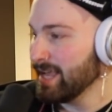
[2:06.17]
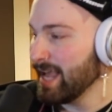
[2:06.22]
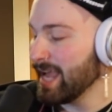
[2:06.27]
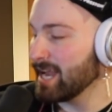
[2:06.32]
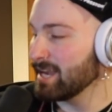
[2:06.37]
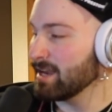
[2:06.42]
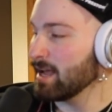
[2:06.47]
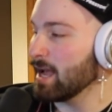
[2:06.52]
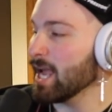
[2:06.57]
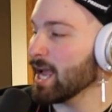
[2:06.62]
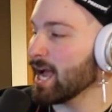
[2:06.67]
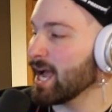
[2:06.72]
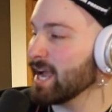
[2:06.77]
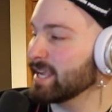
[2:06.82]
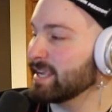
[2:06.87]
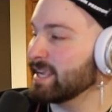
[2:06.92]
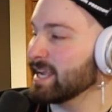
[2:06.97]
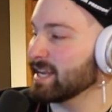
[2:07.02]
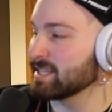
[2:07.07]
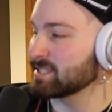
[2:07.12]
And I
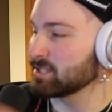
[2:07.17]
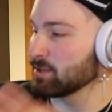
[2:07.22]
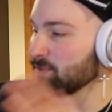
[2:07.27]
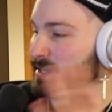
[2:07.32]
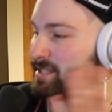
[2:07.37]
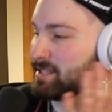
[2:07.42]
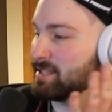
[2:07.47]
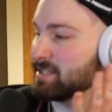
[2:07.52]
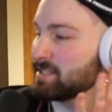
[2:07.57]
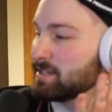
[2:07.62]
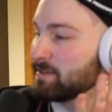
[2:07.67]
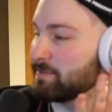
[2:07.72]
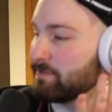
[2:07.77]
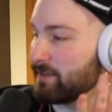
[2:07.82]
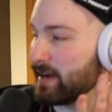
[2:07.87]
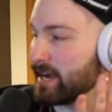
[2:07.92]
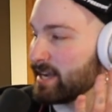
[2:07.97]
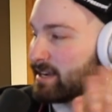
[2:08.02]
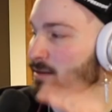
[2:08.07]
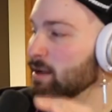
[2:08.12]
get it. So this is to
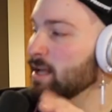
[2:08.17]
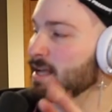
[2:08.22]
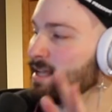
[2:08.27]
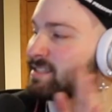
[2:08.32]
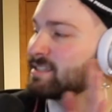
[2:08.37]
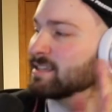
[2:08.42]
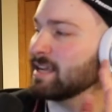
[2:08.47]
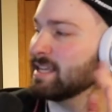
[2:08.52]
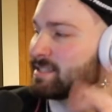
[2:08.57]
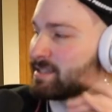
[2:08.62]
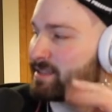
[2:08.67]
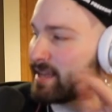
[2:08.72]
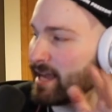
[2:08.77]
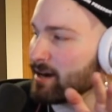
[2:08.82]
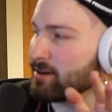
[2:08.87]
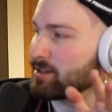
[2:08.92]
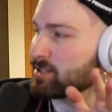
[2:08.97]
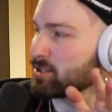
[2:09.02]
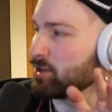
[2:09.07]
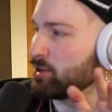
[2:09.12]
fight. It's
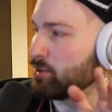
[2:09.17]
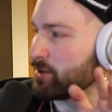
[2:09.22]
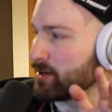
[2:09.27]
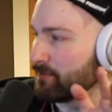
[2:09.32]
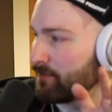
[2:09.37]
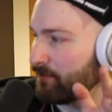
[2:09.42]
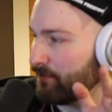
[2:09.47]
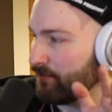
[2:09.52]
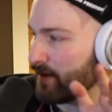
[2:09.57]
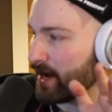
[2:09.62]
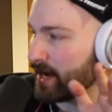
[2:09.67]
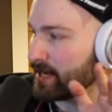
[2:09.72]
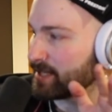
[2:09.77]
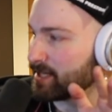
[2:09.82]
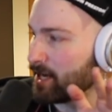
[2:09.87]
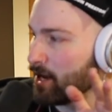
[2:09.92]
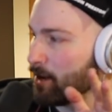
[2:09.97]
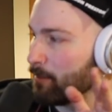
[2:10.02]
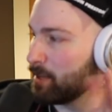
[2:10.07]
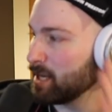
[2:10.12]
there so you can
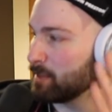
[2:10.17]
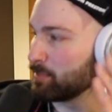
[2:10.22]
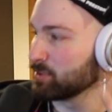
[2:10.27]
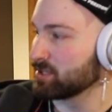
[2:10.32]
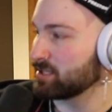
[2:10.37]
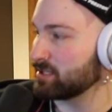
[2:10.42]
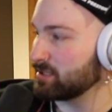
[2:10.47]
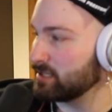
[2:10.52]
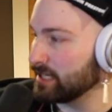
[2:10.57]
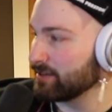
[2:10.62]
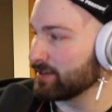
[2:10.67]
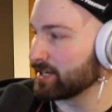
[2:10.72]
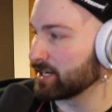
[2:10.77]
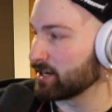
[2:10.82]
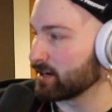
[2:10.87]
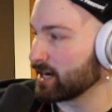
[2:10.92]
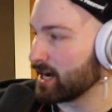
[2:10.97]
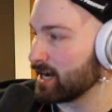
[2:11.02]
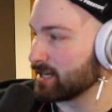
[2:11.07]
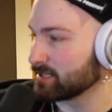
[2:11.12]
fight people stealing
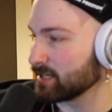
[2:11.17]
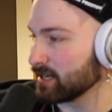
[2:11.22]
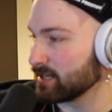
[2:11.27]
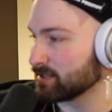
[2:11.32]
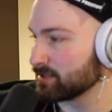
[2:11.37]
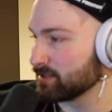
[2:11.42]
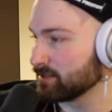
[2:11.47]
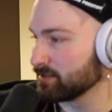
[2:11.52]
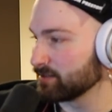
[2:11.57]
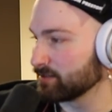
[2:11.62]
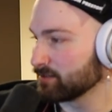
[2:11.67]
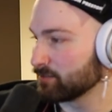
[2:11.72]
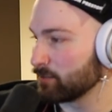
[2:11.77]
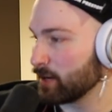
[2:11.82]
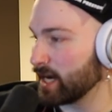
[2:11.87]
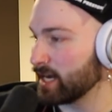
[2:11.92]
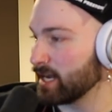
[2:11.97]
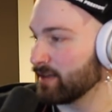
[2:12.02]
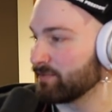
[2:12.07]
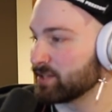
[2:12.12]
your content,
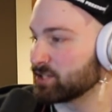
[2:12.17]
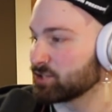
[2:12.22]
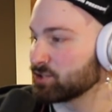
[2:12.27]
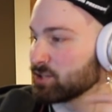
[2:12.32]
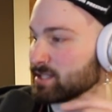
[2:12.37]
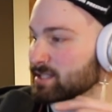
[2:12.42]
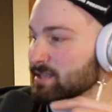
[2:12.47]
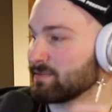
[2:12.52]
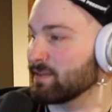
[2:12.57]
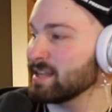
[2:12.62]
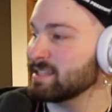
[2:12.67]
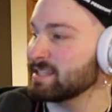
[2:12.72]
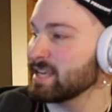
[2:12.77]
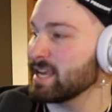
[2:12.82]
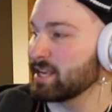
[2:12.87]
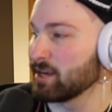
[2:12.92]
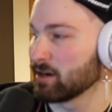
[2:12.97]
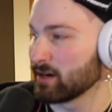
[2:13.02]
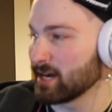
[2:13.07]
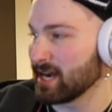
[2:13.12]
right? If I
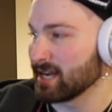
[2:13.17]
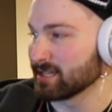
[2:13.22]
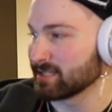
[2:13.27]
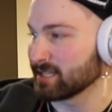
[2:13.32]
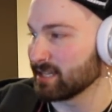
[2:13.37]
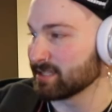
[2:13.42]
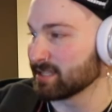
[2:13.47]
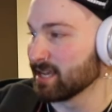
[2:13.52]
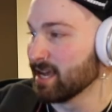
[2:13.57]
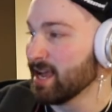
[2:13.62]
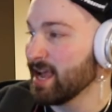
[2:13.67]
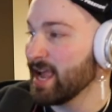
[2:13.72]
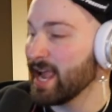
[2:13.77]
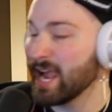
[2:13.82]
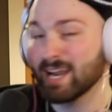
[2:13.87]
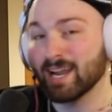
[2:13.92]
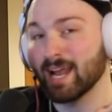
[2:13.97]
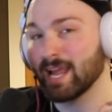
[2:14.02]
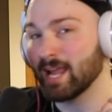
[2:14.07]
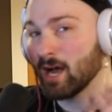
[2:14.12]
take your content
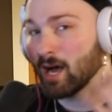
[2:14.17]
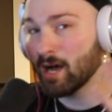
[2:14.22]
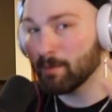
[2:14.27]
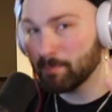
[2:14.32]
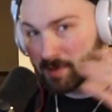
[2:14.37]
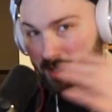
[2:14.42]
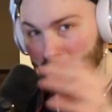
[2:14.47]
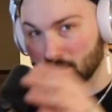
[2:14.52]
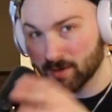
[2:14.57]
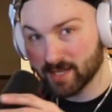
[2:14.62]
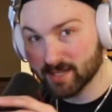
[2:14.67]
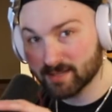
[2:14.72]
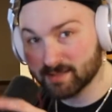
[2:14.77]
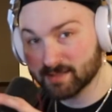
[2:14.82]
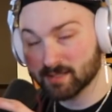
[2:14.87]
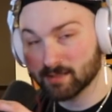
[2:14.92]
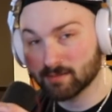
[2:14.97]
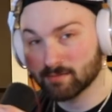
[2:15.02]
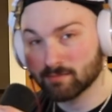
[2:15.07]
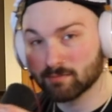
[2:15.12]
and I upload
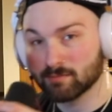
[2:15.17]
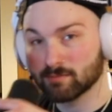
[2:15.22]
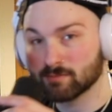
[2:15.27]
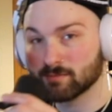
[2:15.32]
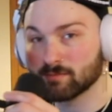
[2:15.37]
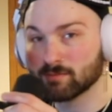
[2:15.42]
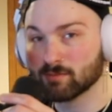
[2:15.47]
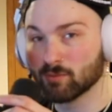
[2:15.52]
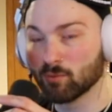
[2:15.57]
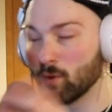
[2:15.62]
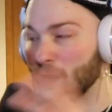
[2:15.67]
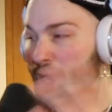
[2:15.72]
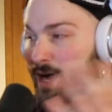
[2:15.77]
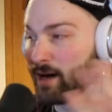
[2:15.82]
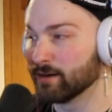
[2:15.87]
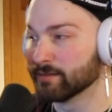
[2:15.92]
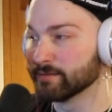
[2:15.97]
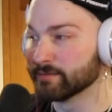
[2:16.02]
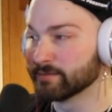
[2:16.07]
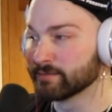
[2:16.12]
it,
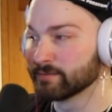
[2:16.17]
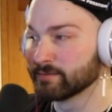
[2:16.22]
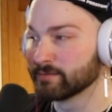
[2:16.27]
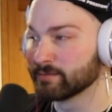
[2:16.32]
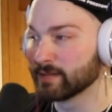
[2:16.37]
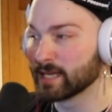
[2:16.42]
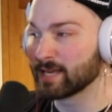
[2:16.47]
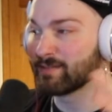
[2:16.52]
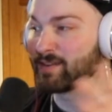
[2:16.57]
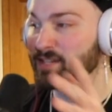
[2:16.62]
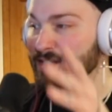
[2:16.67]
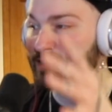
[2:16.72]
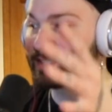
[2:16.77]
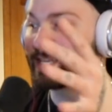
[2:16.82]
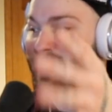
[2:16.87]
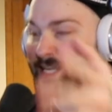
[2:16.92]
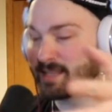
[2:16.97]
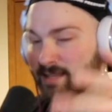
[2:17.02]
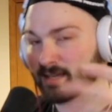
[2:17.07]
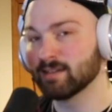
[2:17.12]
well, like if I just
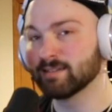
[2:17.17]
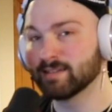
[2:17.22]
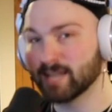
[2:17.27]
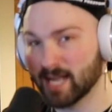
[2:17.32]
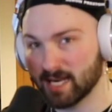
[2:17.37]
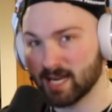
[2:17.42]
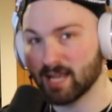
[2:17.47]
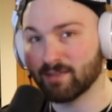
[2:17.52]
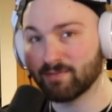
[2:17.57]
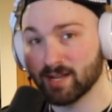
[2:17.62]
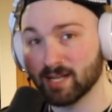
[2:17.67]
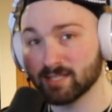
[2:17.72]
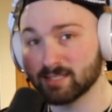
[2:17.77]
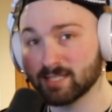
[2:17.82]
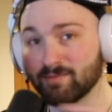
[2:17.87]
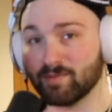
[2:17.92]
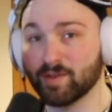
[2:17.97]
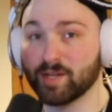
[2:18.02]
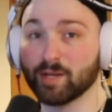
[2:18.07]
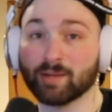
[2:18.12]
take the 90 Day
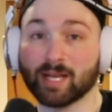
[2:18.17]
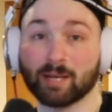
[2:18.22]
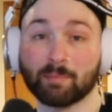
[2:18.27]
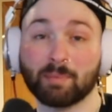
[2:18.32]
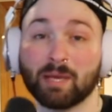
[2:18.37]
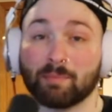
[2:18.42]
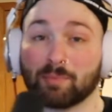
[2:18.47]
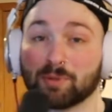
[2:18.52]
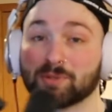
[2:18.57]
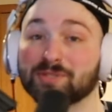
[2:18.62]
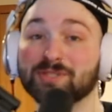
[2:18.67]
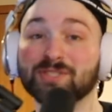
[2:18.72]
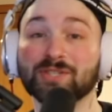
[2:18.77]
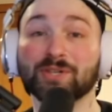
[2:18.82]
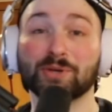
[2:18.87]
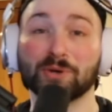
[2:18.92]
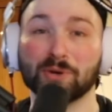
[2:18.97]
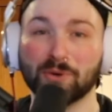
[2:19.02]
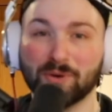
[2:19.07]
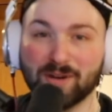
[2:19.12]
Fiance video like people
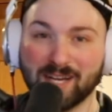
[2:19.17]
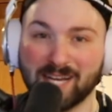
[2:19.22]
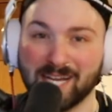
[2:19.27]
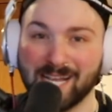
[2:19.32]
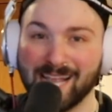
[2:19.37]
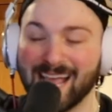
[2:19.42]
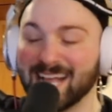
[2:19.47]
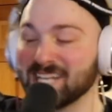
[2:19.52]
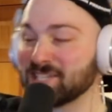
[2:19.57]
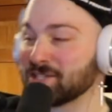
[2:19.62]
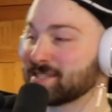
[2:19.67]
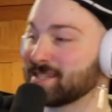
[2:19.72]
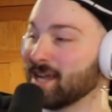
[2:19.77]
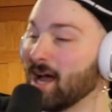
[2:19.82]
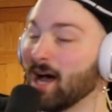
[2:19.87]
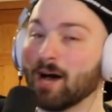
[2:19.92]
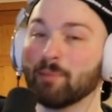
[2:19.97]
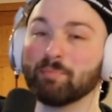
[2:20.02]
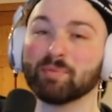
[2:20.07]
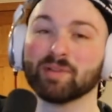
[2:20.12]
do and just
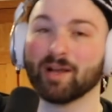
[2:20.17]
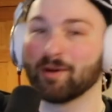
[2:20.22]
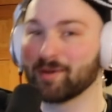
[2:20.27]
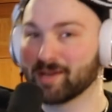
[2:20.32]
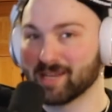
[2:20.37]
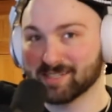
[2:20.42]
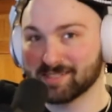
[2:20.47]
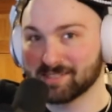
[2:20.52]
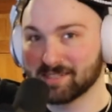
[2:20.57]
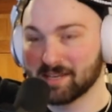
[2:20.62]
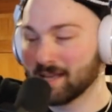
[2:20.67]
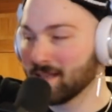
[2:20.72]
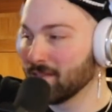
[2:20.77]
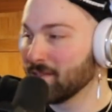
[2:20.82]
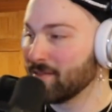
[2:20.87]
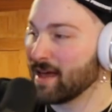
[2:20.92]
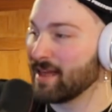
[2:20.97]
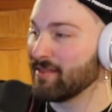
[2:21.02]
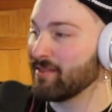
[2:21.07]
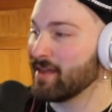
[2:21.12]
upload it,
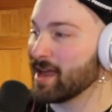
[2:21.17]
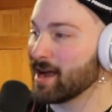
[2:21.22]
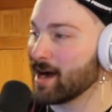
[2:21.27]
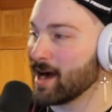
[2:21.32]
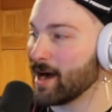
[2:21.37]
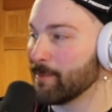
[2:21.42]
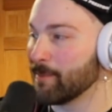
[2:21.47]
then they